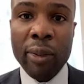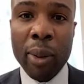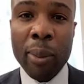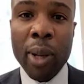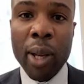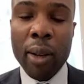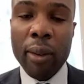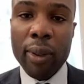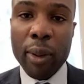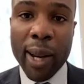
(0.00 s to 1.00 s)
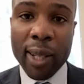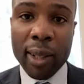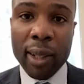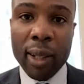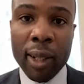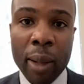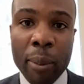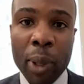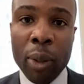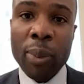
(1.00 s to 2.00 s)
from fluorescent light
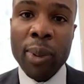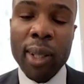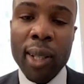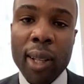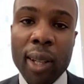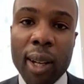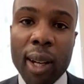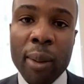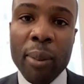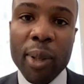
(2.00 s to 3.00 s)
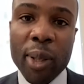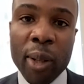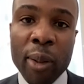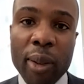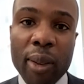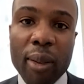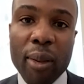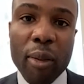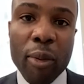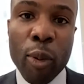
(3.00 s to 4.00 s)
bulbs. So
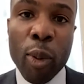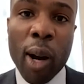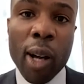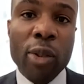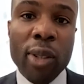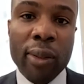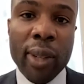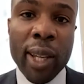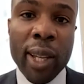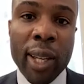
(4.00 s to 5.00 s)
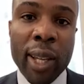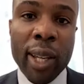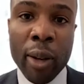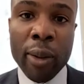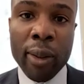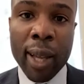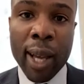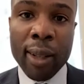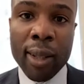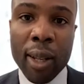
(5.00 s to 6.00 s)
for hundreds of years, we've known
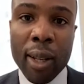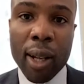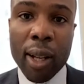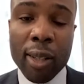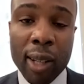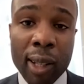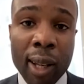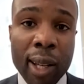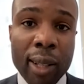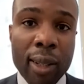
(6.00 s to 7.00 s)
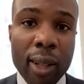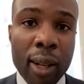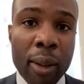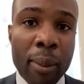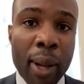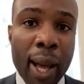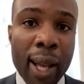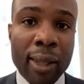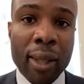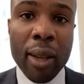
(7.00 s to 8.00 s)
that sunlight
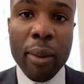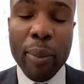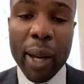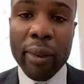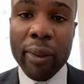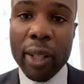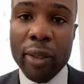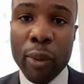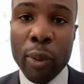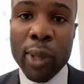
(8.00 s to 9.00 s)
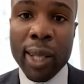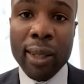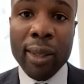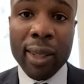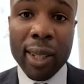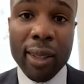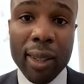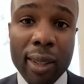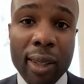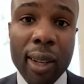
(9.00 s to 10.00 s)
has benefits for skin
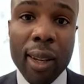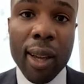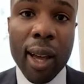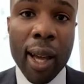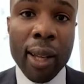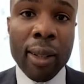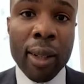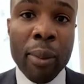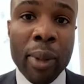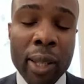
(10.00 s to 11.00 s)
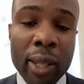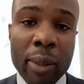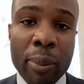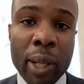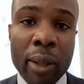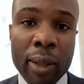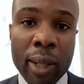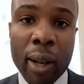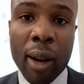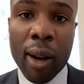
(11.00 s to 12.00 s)
diseases. And this is because
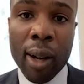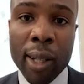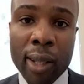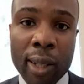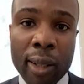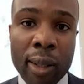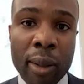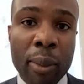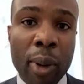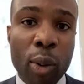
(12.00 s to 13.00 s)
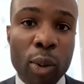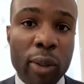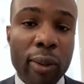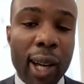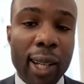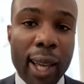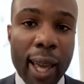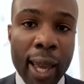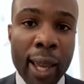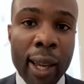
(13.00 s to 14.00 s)
it harnesses ultraviolet
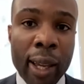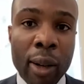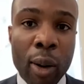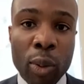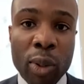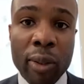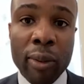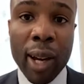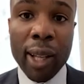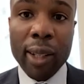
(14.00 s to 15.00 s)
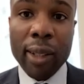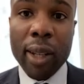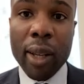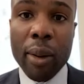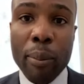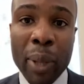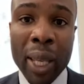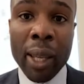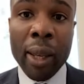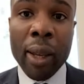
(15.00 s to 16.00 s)
A and ultraviolet
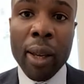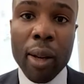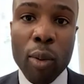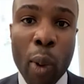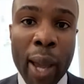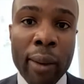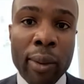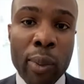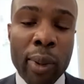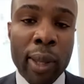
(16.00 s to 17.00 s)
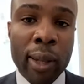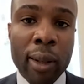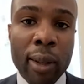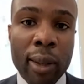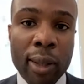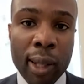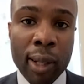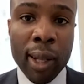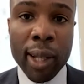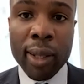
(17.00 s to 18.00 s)
B waves within the
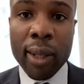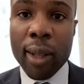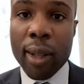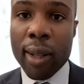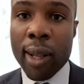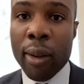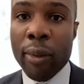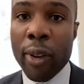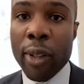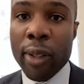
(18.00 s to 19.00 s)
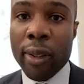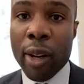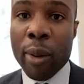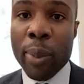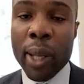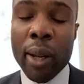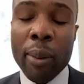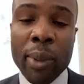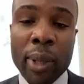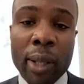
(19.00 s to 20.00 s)
sunlight. Now, phototherapy
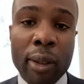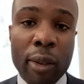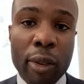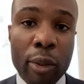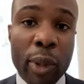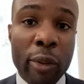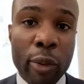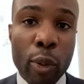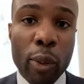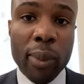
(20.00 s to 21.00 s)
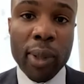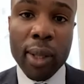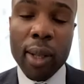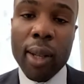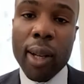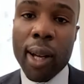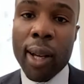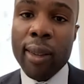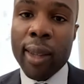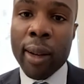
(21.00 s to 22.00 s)
comes in three forms.
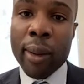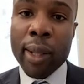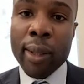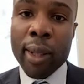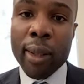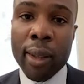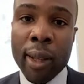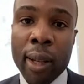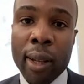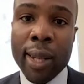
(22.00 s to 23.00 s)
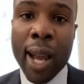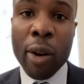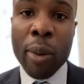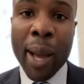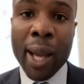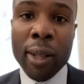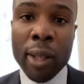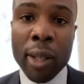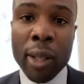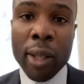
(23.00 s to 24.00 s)
There is the narrowband
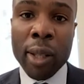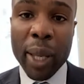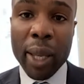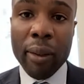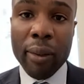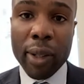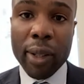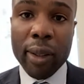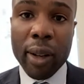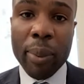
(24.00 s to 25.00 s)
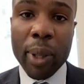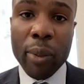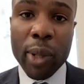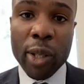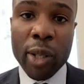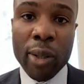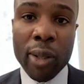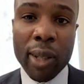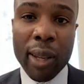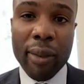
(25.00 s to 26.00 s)
UVB phototherapy, which
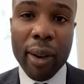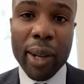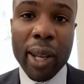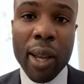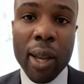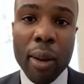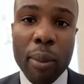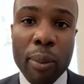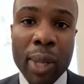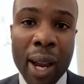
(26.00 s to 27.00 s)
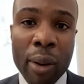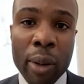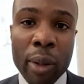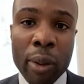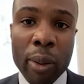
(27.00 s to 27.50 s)
uses a very narrow